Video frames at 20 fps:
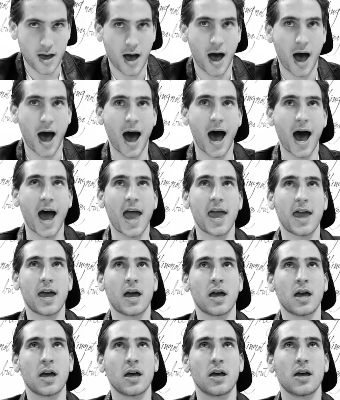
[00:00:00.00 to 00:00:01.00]
I,
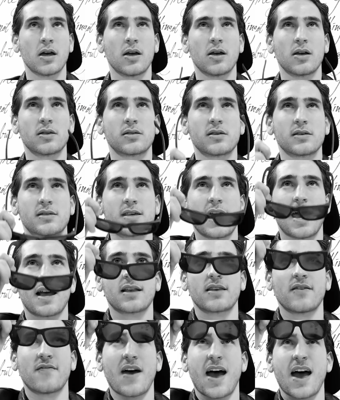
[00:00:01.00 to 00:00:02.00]

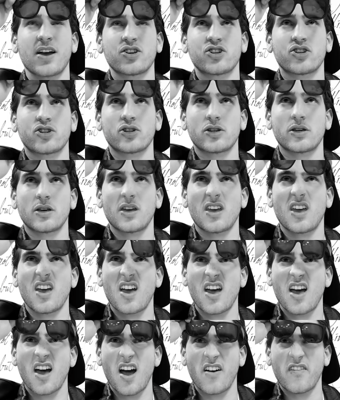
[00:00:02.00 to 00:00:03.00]
Detective Ash,
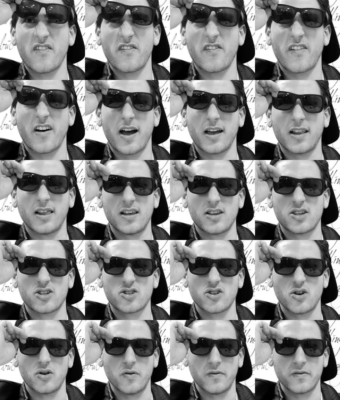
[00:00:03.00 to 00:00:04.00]
have finally
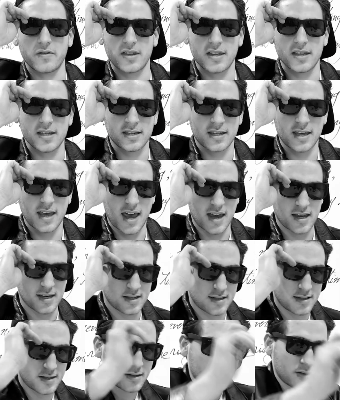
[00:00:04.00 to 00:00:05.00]
solved this
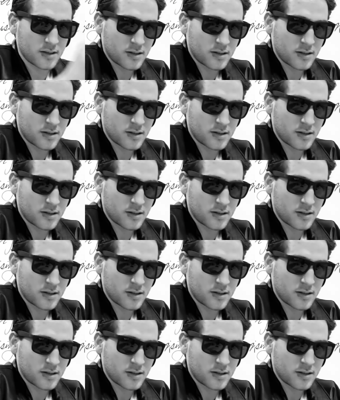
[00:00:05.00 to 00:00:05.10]
case.